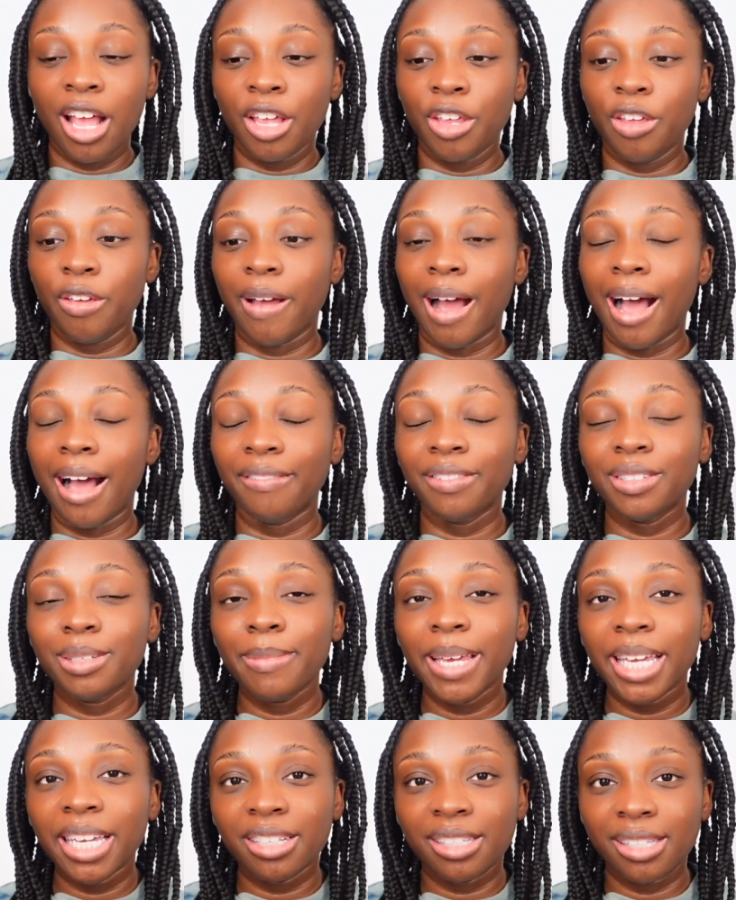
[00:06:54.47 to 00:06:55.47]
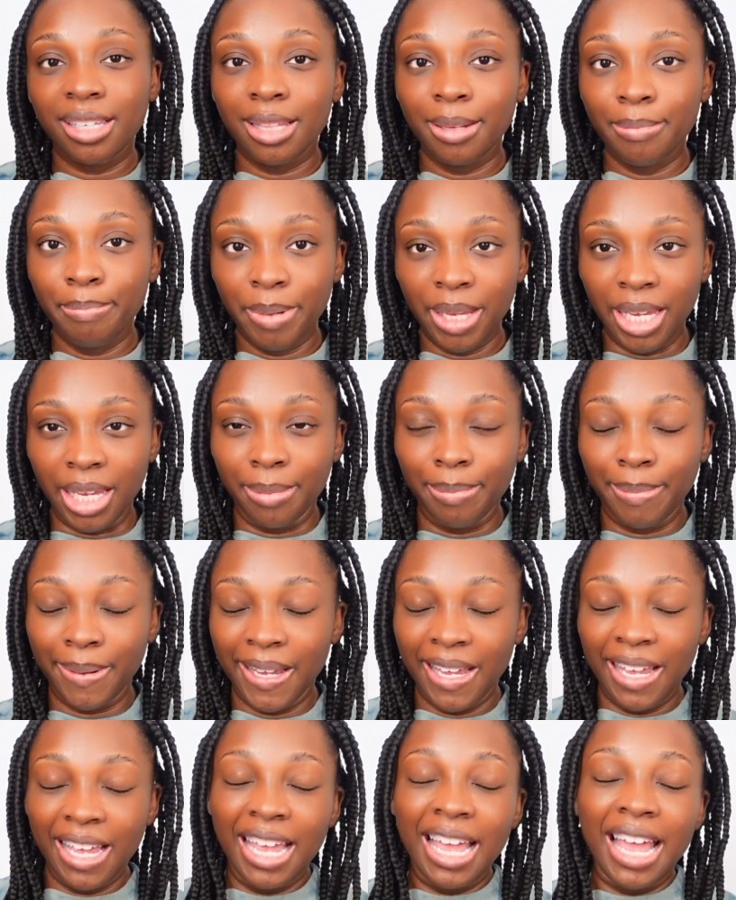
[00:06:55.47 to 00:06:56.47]
You have to make it to the beep,
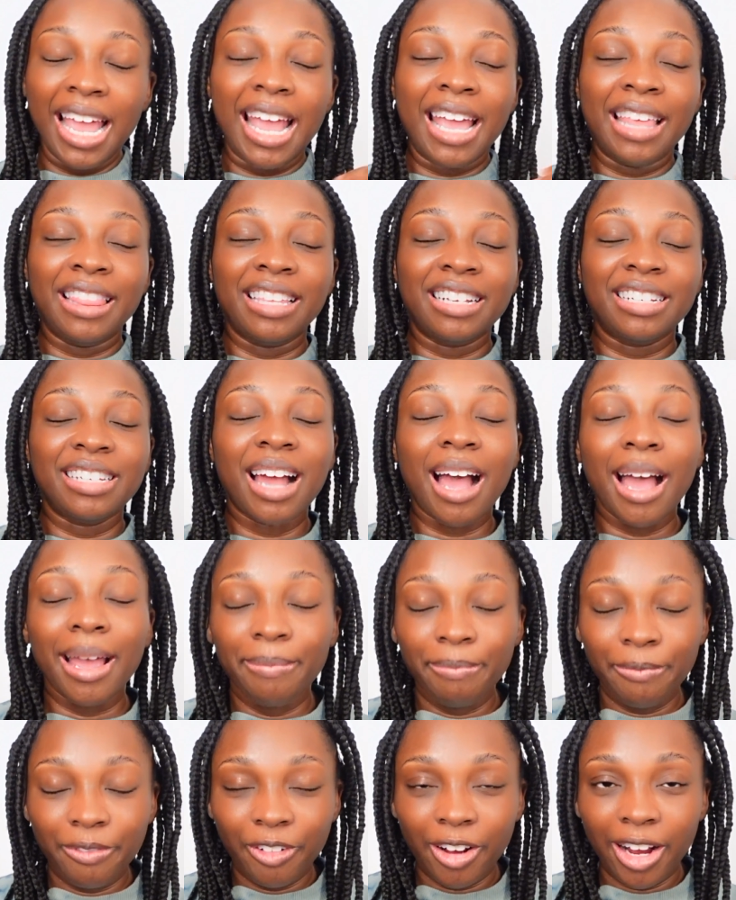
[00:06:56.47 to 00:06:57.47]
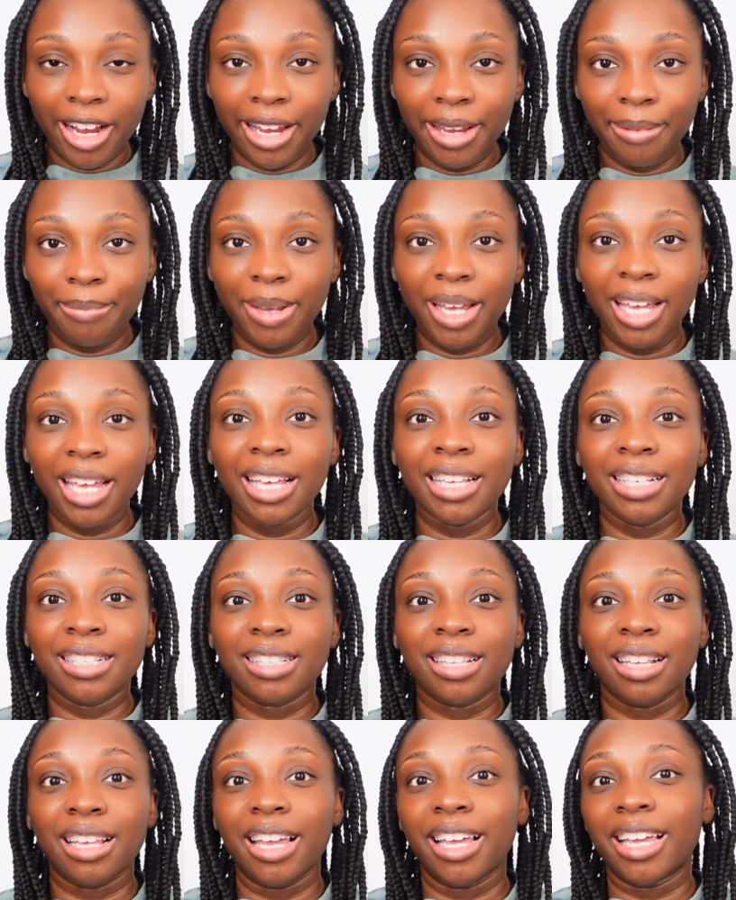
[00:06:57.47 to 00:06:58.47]
and the time frame
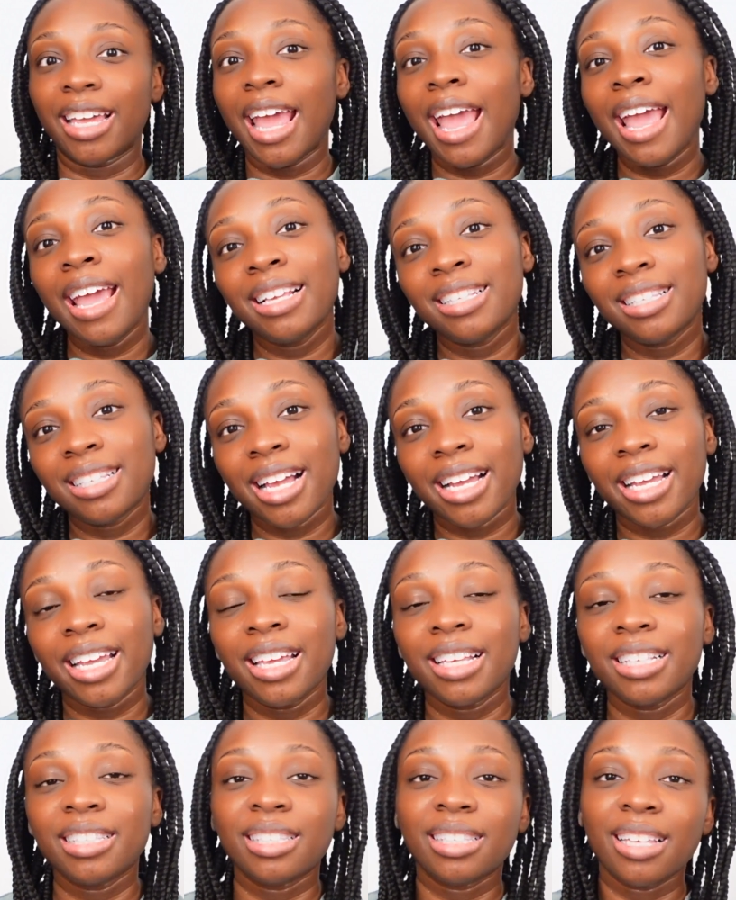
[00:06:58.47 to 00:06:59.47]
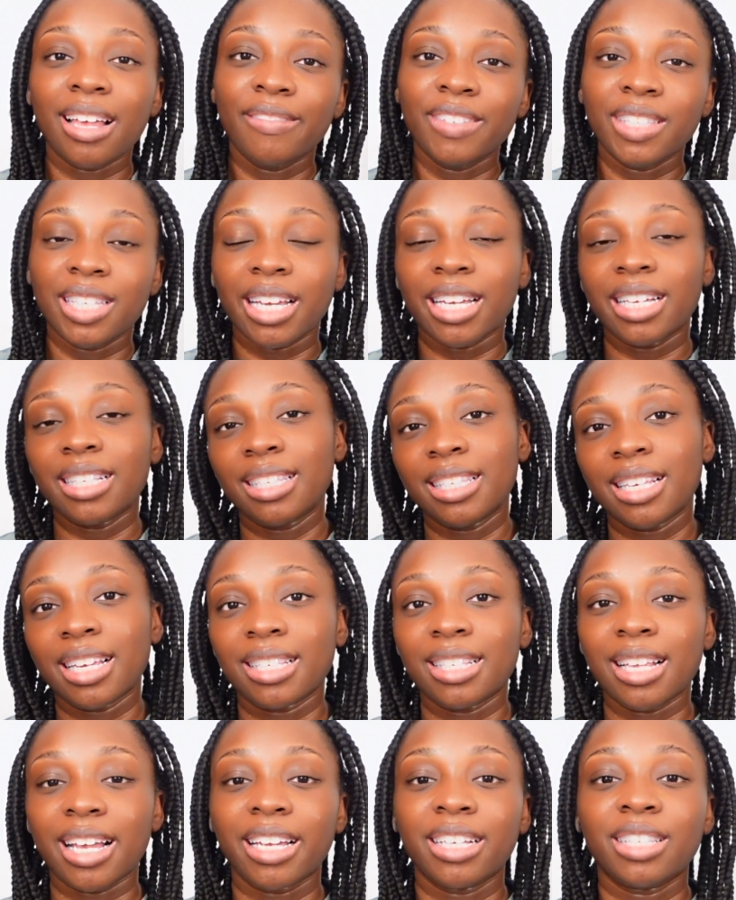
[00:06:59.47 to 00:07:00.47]
is like 8 seconds, 7 seconds,
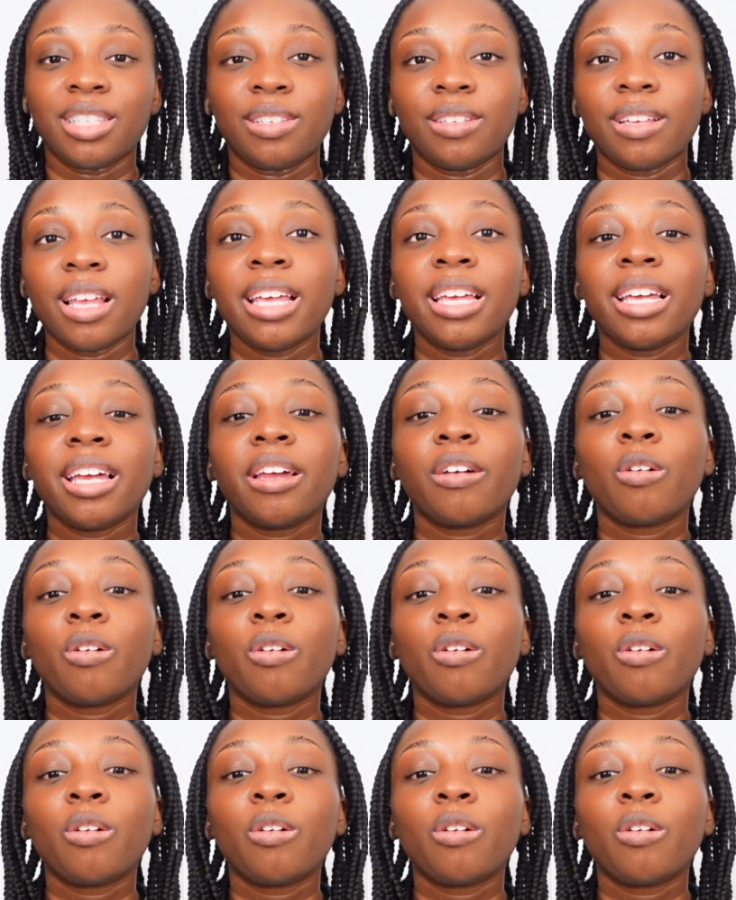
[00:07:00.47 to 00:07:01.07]
6 seconds. It